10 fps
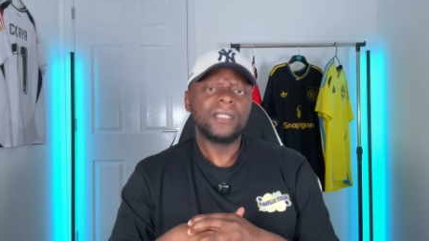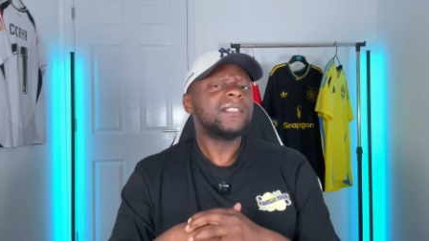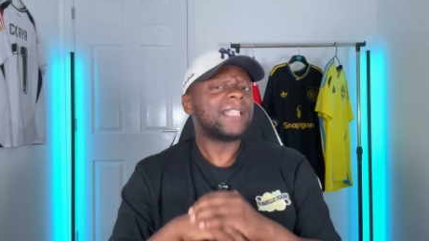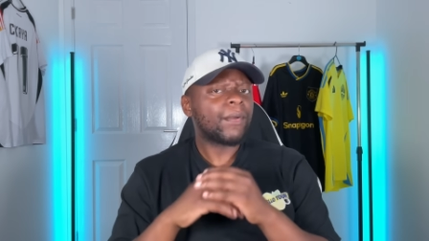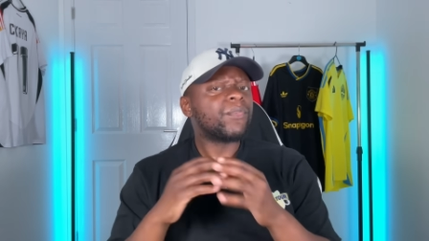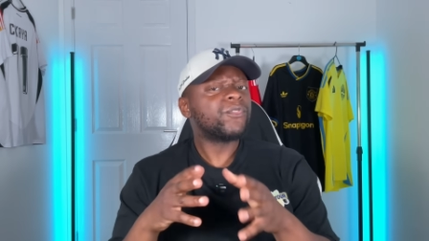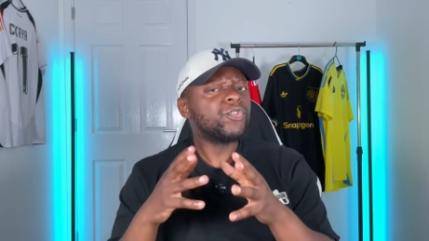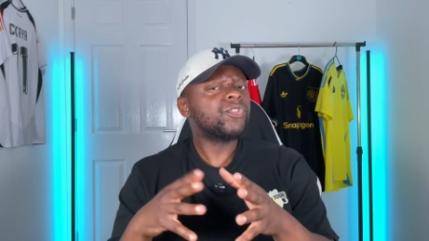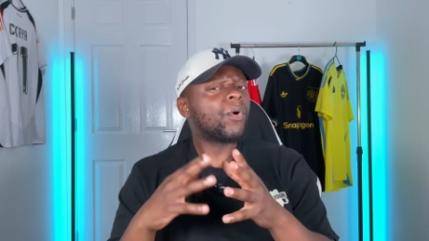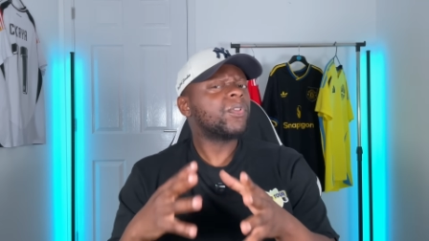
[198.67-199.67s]
Now, if you
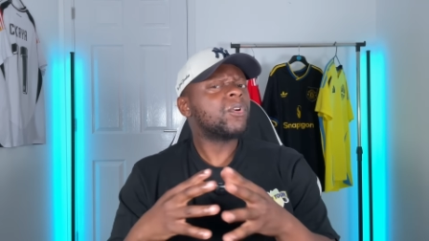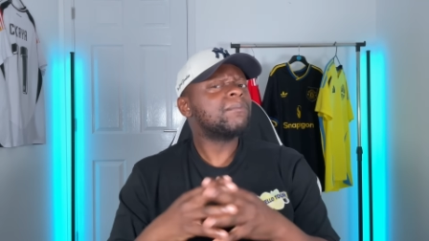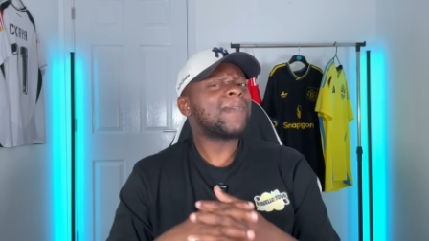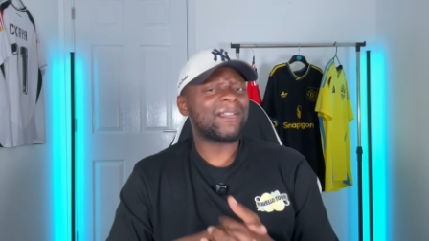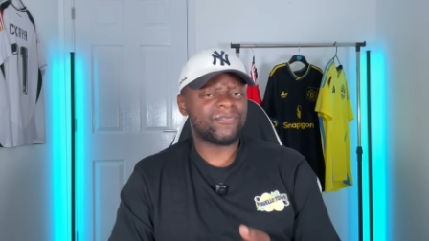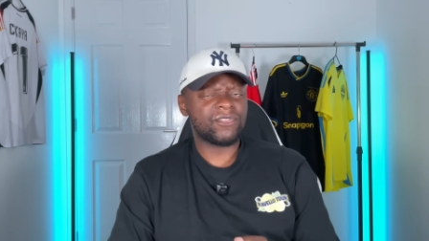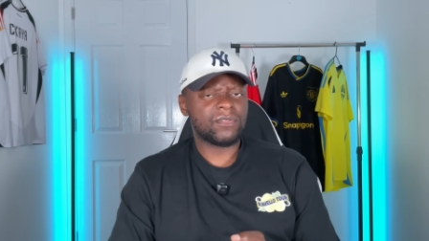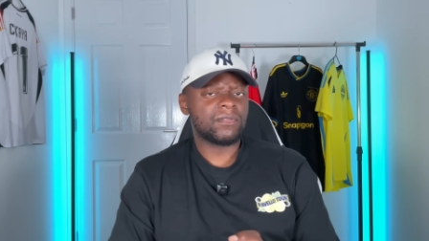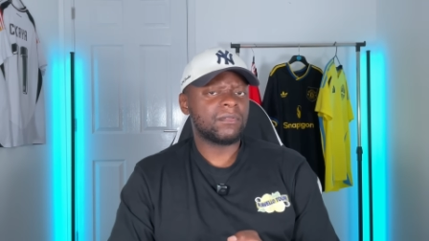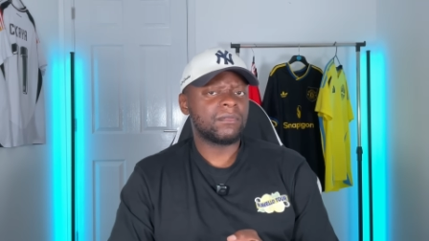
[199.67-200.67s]
know your
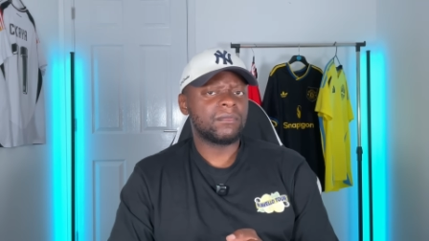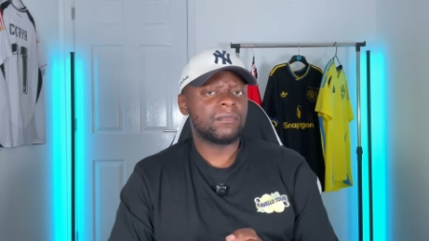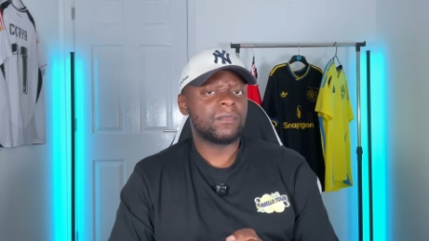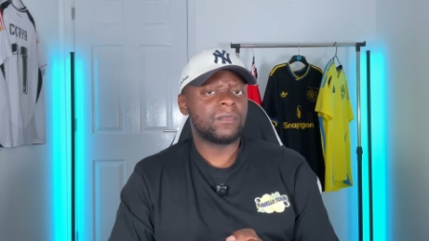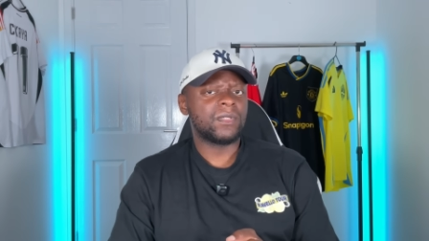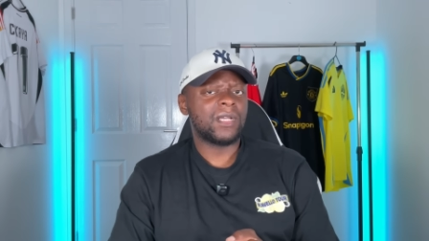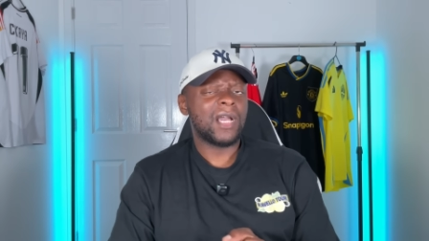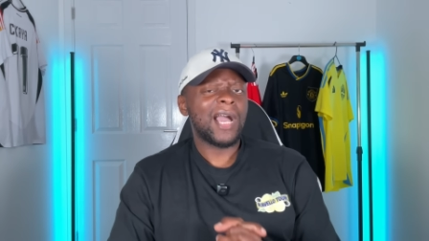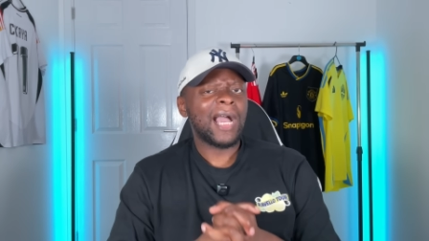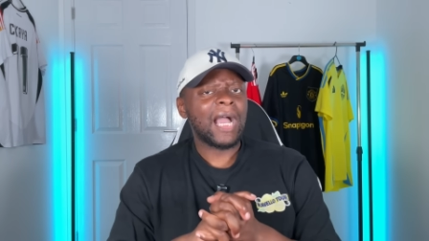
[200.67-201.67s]
maths,
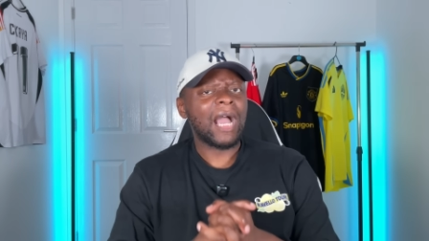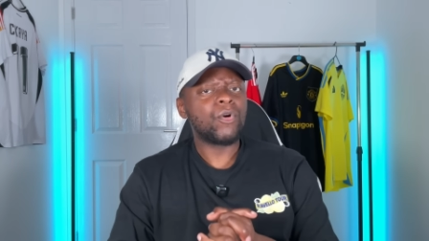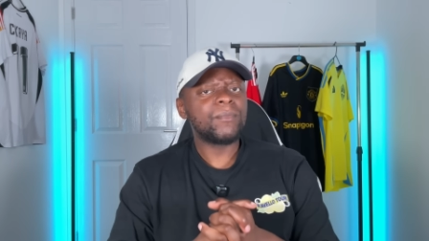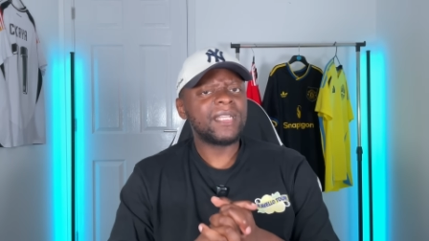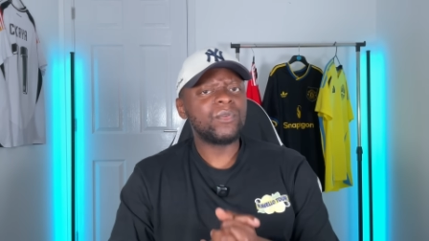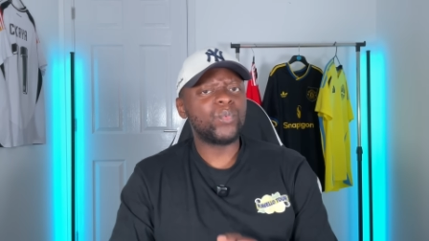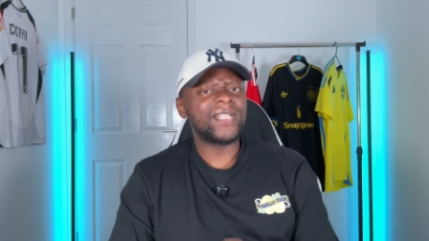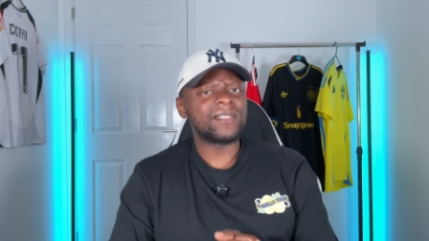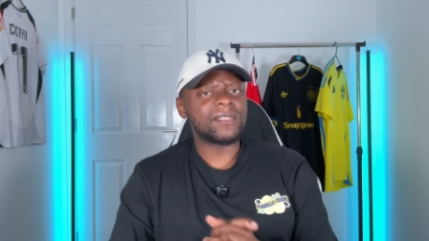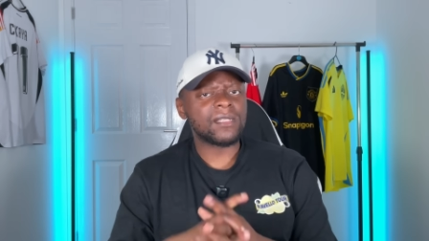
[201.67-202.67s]
how many
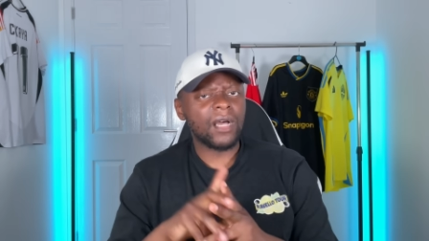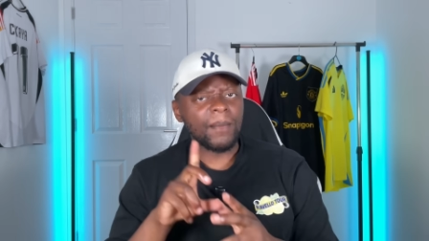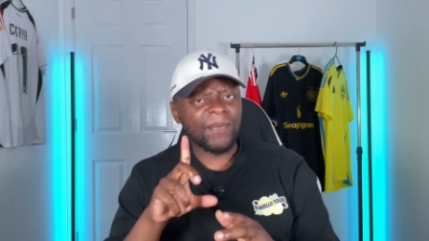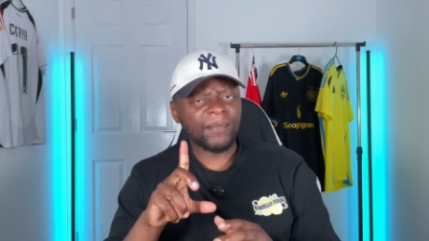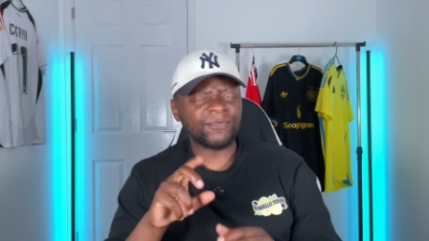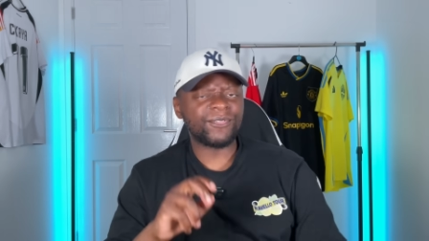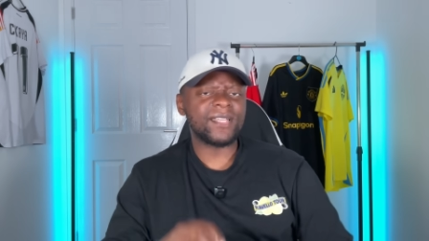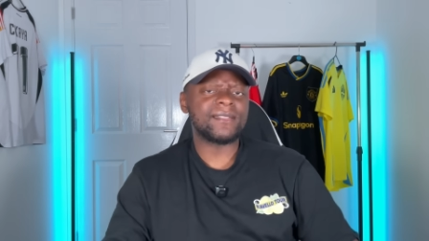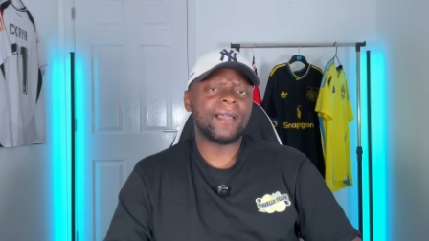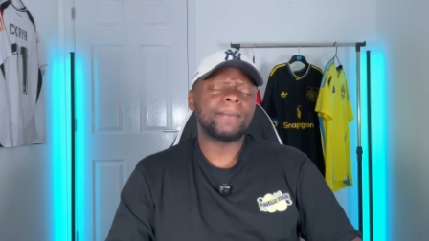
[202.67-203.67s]
wins a month
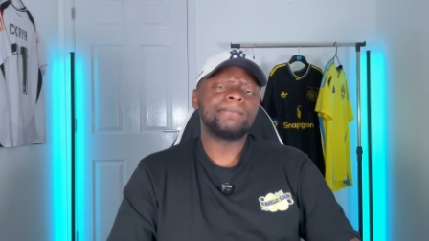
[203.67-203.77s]
is that?